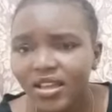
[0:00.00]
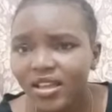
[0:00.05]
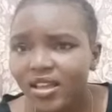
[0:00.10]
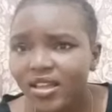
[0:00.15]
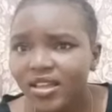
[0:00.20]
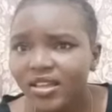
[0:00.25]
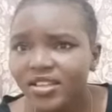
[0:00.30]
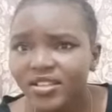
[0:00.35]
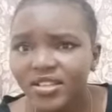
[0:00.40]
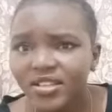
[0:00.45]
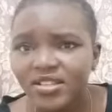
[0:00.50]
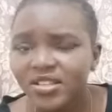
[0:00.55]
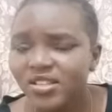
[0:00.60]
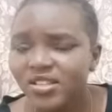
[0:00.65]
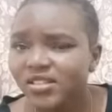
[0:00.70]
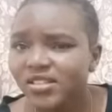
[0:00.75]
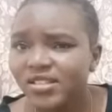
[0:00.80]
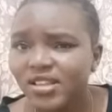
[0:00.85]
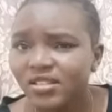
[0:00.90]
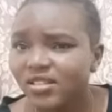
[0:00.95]
he
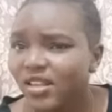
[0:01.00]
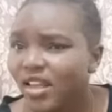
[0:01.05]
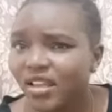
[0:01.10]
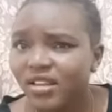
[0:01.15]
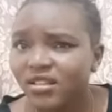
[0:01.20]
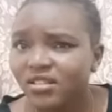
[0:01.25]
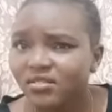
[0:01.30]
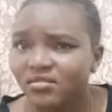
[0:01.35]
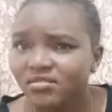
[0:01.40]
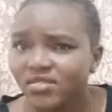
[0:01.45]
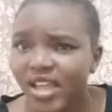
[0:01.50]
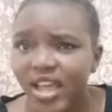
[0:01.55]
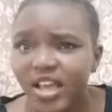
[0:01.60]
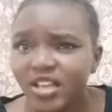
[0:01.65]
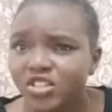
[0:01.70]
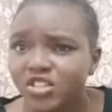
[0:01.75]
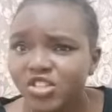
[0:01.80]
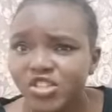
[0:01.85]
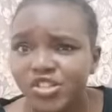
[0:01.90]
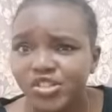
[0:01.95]
doesn't like
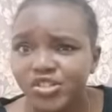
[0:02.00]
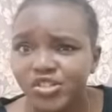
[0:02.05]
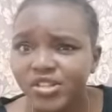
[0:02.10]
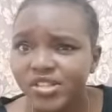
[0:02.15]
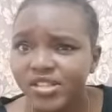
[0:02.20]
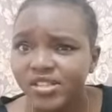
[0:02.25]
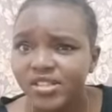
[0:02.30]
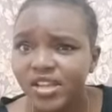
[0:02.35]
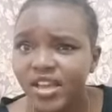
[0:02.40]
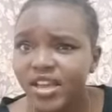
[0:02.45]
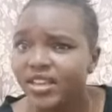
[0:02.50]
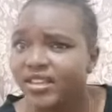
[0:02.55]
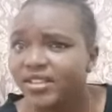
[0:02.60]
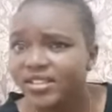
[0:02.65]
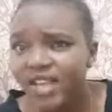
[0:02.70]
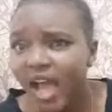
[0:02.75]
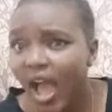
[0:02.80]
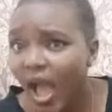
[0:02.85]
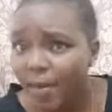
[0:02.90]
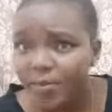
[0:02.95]
Text you during the day is
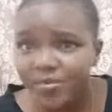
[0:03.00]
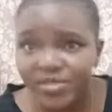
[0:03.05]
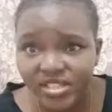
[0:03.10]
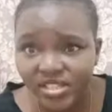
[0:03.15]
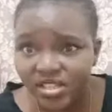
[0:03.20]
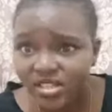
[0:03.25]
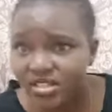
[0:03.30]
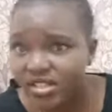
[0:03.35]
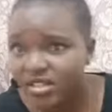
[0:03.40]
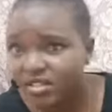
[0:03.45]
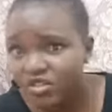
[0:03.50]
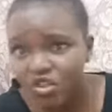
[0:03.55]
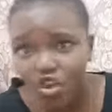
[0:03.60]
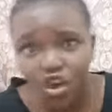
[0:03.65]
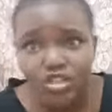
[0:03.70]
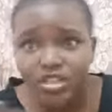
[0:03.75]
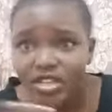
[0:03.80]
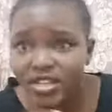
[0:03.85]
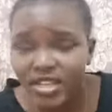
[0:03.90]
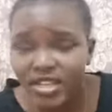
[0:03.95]
absent,
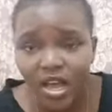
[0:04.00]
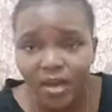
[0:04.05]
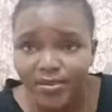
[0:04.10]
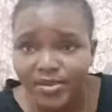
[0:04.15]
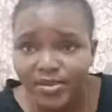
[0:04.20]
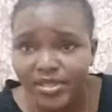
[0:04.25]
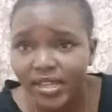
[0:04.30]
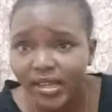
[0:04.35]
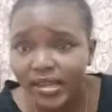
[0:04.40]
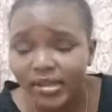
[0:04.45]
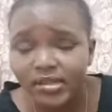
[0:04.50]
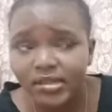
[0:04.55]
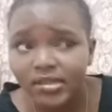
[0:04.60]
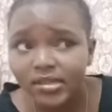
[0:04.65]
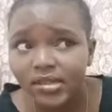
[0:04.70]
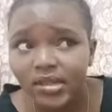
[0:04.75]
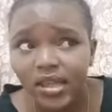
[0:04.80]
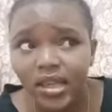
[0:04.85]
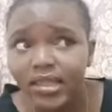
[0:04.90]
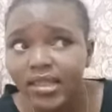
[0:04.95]
totally absent,
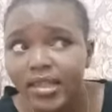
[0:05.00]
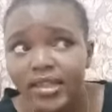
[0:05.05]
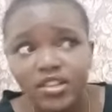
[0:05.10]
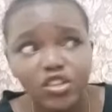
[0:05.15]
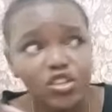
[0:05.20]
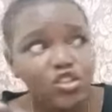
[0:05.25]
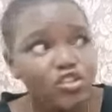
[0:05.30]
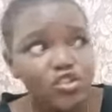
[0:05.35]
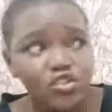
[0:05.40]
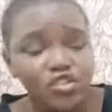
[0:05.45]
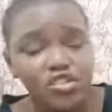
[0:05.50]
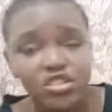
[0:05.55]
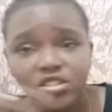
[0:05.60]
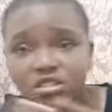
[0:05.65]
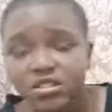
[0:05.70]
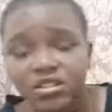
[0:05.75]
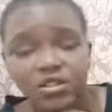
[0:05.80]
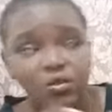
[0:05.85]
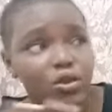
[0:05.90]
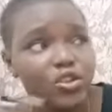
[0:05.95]
and then you, you just,
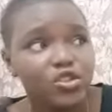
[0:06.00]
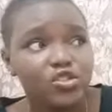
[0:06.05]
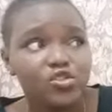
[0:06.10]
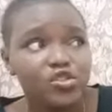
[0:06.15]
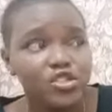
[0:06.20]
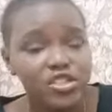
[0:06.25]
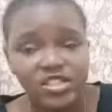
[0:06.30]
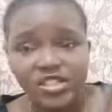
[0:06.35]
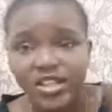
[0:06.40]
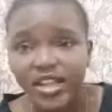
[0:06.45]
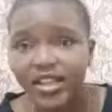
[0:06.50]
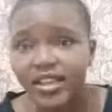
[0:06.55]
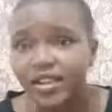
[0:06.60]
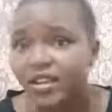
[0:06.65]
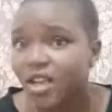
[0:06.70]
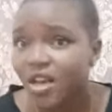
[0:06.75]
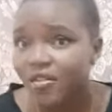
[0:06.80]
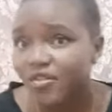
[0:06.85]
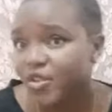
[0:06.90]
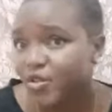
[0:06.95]
when it reaches like
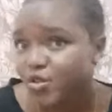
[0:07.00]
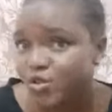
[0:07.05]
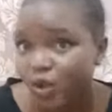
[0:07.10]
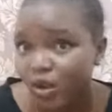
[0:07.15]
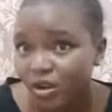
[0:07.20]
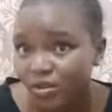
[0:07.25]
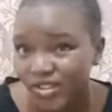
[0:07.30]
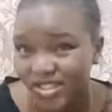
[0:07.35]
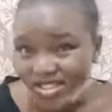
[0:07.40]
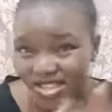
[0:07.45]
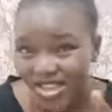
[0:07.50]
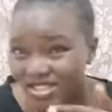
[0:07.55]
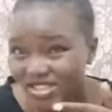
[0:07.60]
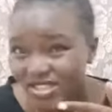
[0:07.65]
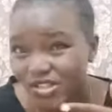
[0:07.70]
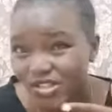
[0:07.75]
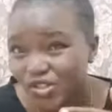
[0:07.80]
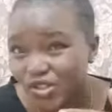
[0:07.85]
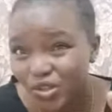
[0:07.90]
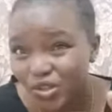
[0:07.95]
11, 12, he
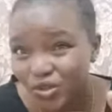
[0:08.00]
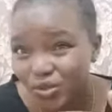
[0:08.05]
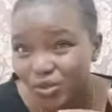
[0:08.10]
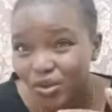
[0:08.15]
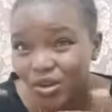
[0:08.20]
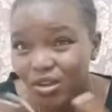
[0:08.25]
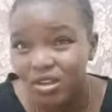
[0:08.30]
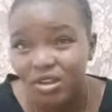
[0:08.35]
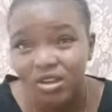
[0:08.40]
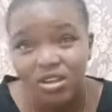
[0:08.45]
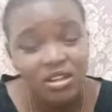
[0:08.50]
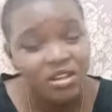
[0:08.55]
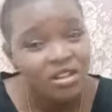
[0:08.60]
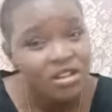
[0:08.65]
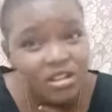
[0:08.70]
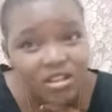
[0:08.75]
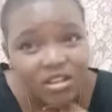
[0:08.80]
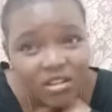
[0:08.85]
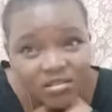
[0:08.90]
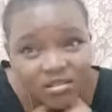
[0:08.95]
texts you.
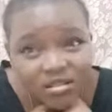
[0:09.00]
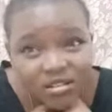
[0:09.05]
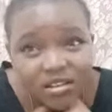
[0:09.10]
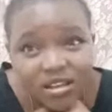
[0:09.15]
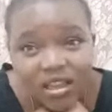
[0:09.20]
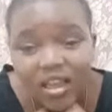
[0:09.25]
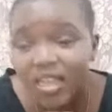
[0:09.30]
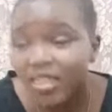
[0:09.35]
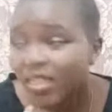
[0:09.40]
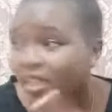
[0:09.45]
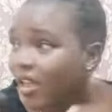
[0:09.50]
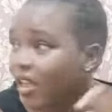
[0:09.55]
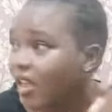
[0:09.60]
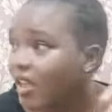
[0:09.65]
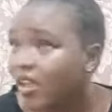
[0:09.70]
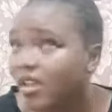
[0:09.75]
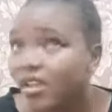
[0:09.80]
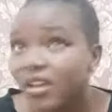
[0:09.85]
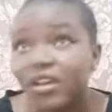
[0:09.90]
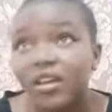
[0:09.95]
And
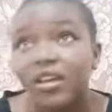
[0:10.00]
then